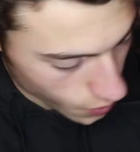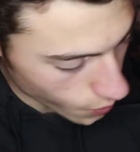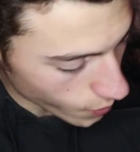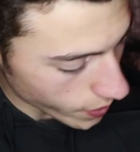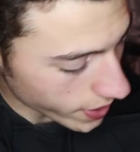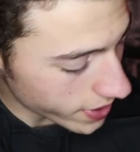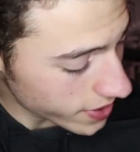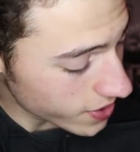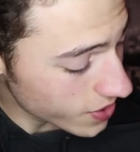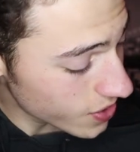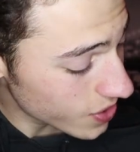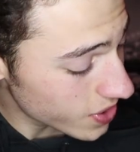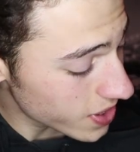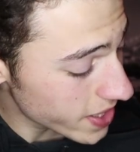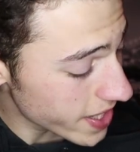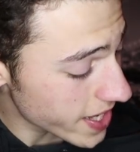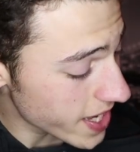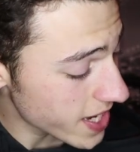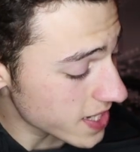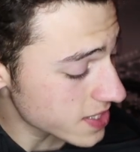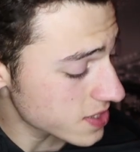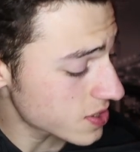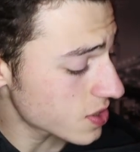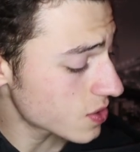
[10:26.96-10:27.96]
When your
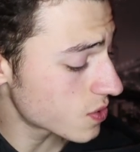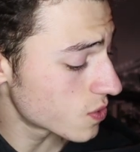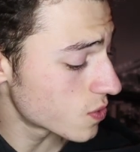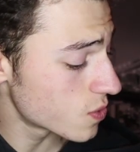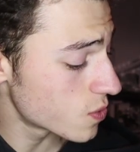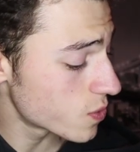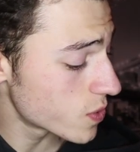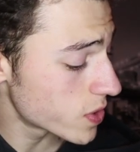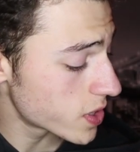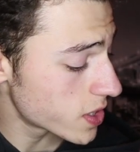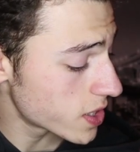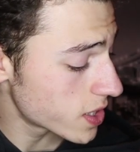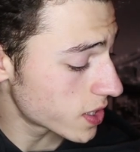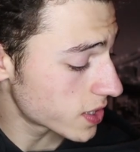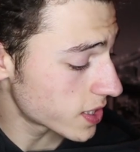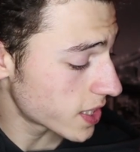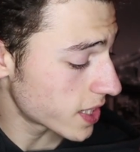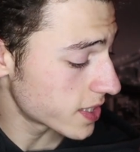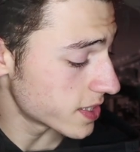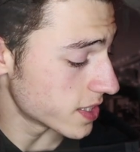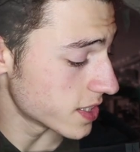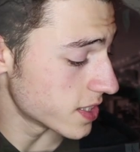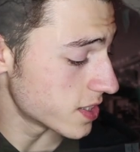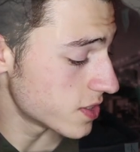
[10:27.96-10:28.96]
legs don't work
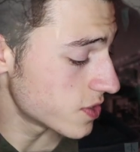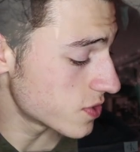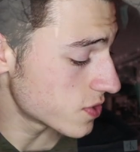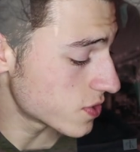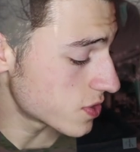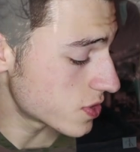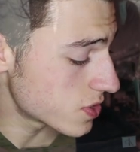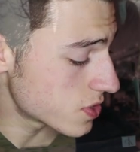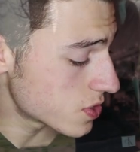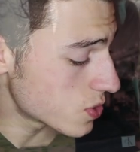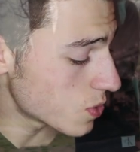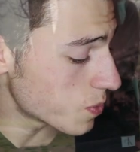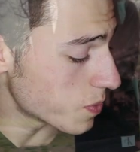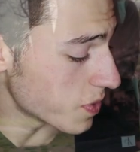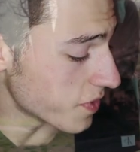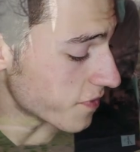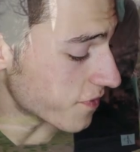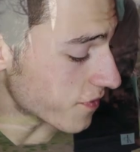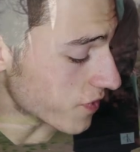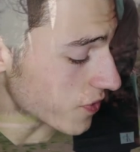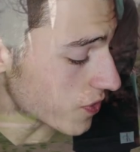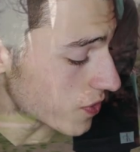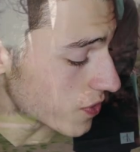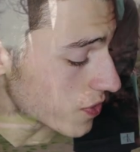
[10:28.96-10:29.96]
like they used to
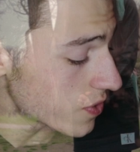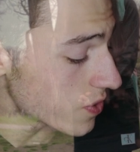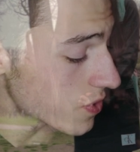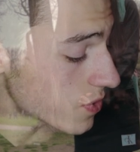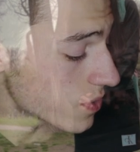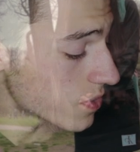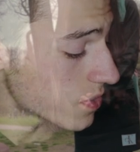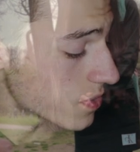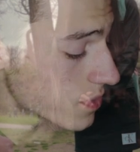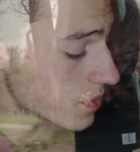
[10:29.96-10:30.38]
before,